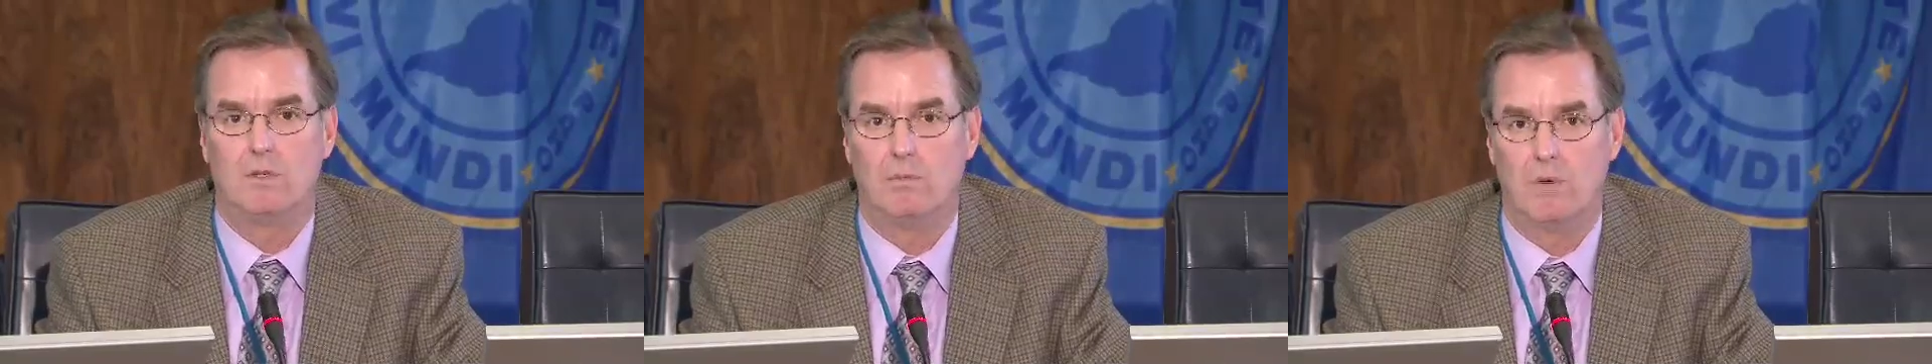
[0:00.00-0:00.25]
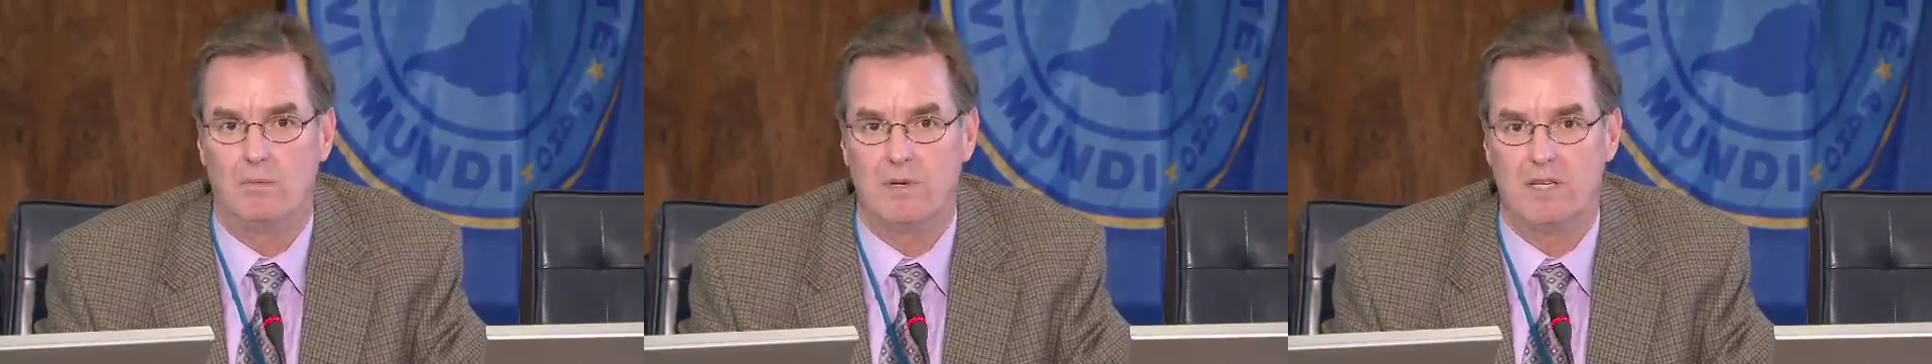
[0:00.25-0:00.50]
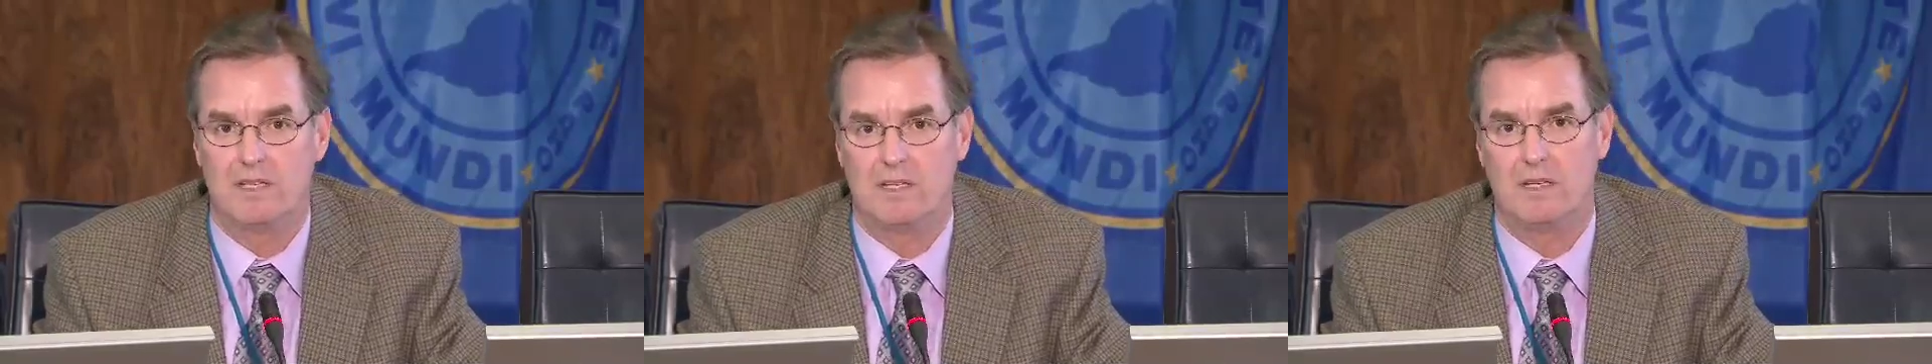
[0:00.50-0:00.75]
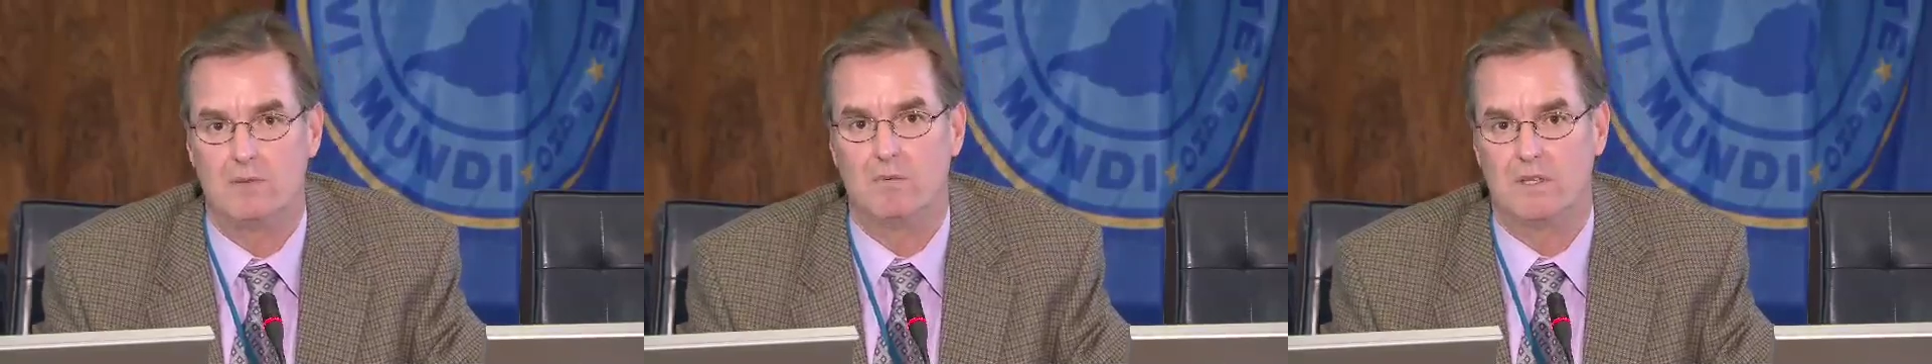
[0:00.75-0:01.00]
to what we
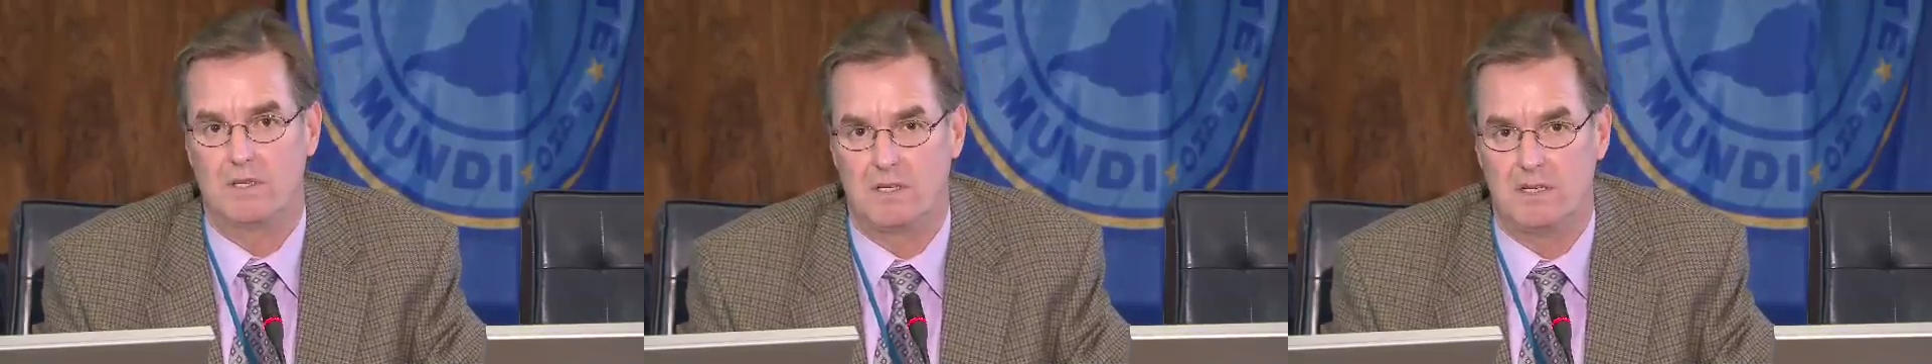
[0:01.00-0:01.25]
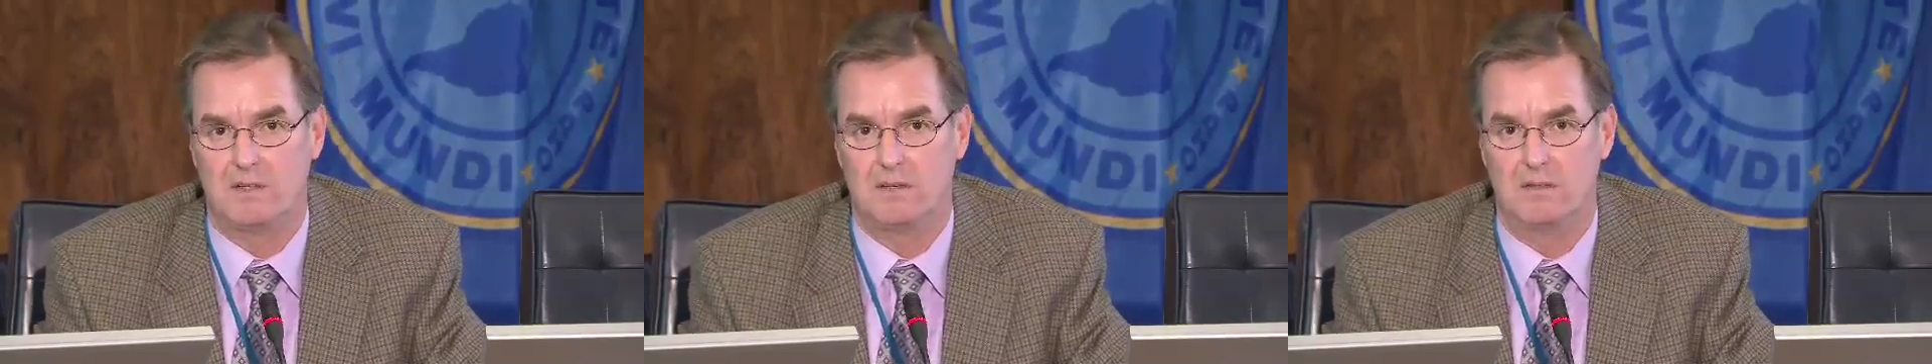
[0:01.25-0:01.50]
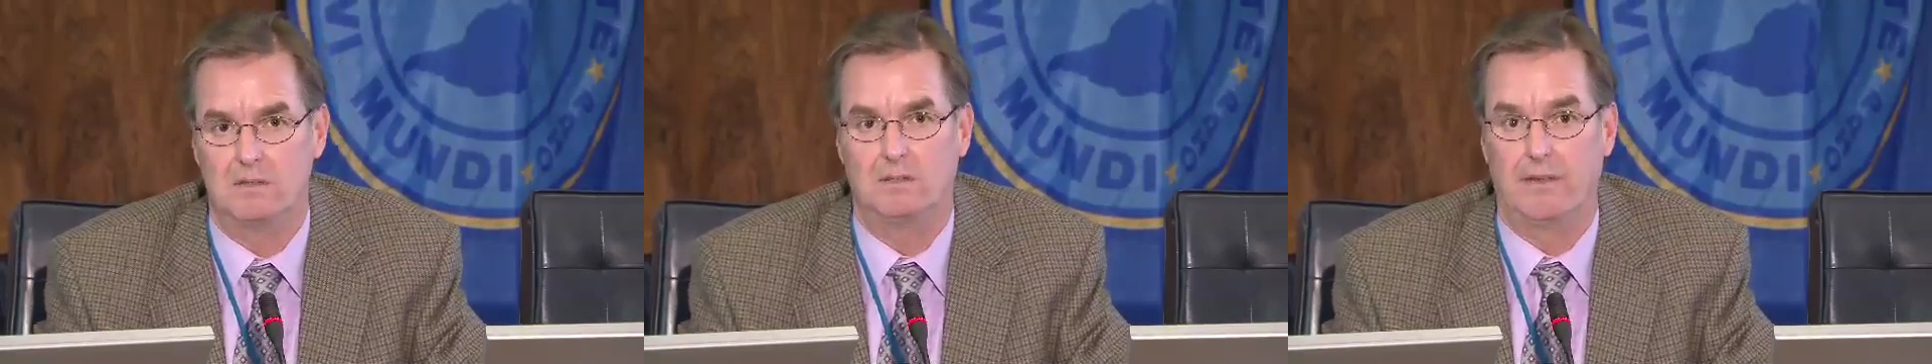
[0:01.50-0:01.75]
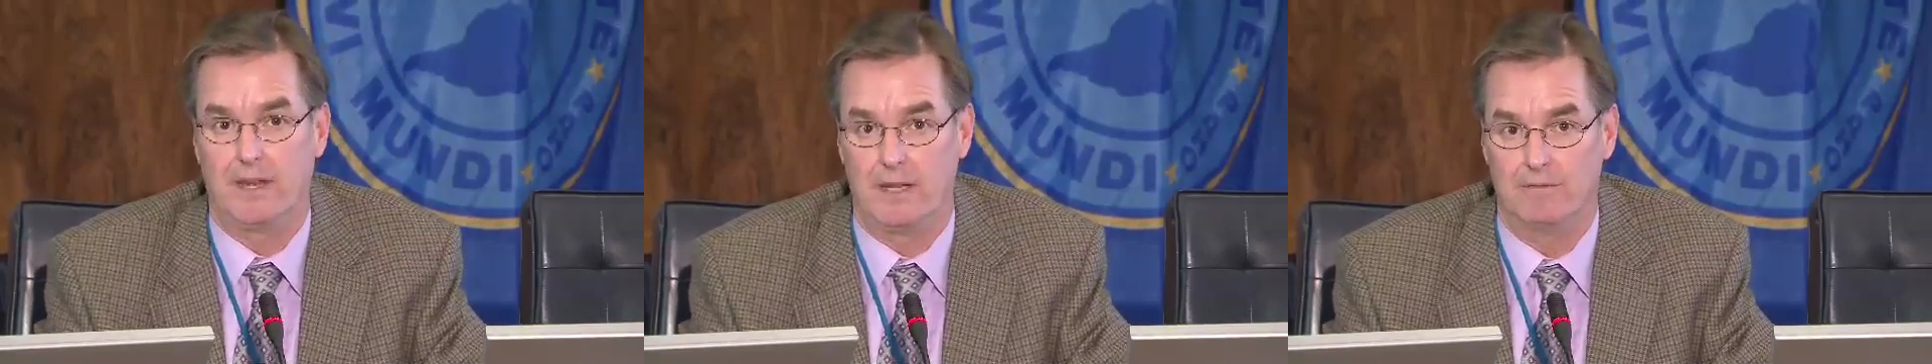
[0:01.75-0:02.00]
see with seasonal
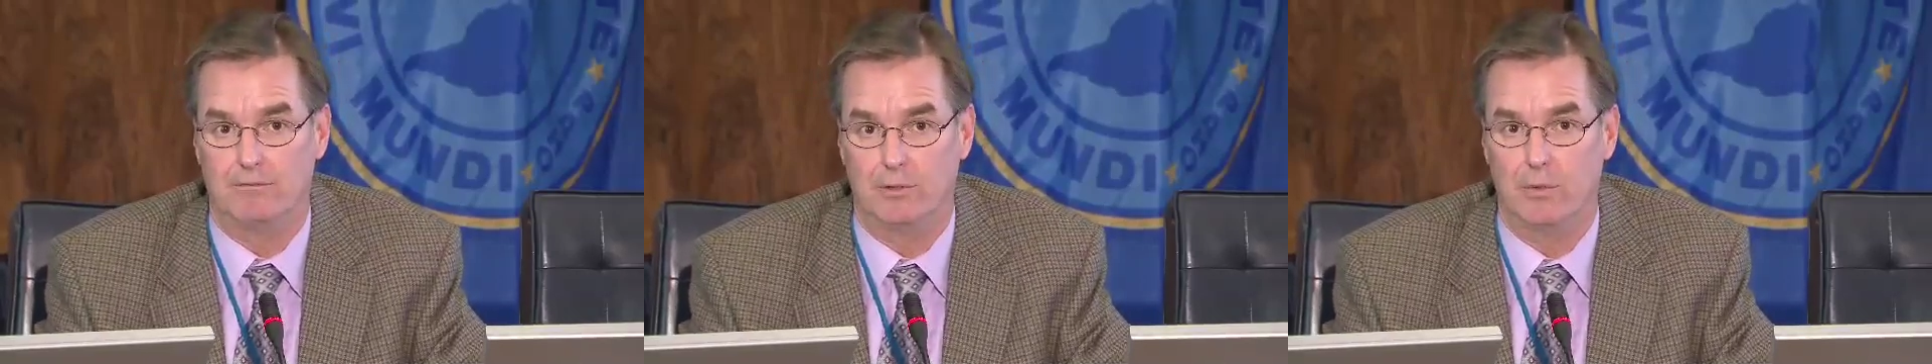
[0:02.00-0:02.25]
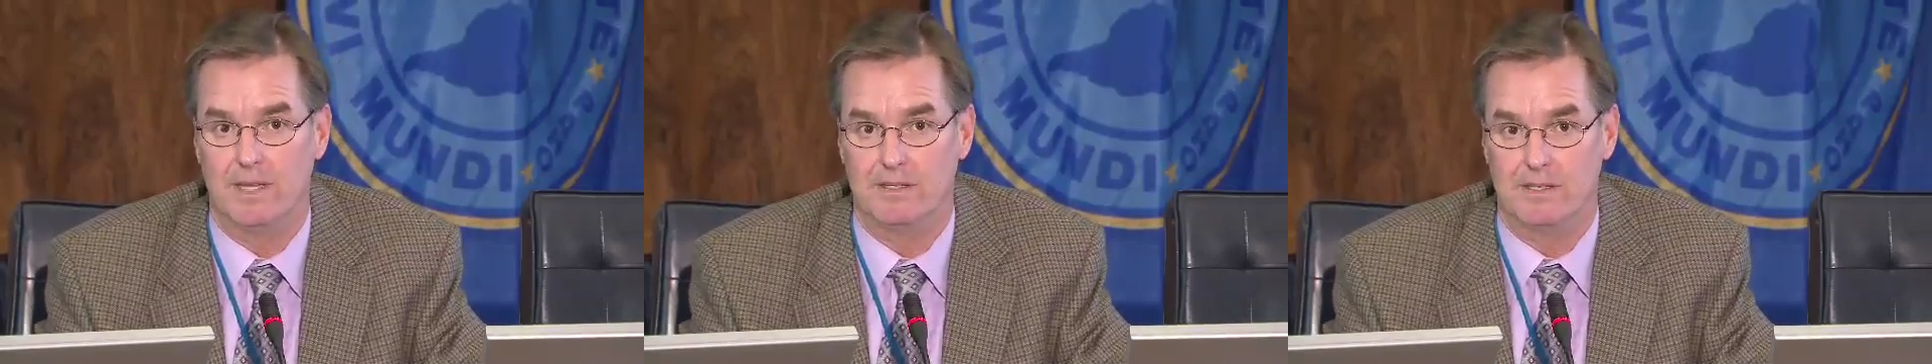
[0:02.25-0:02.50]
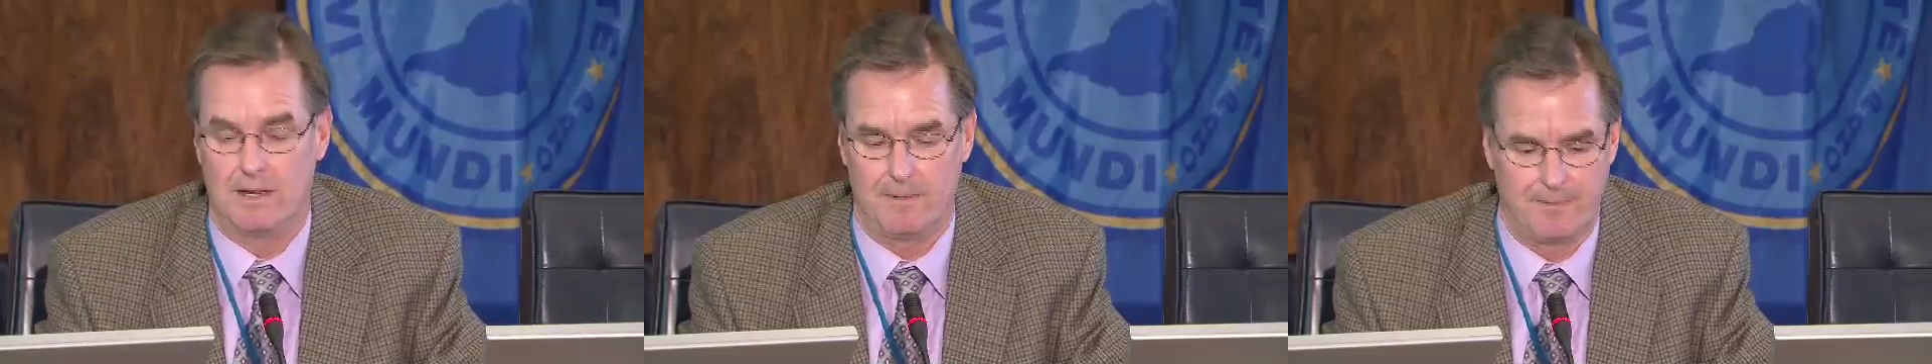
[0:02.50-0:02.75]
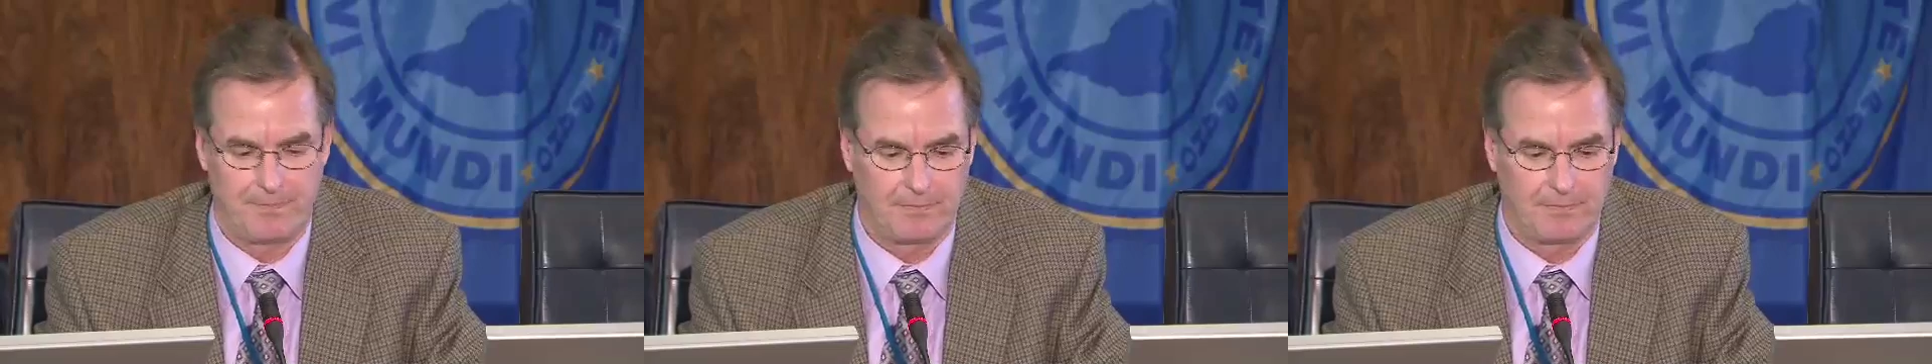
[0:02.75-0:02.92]
influenza.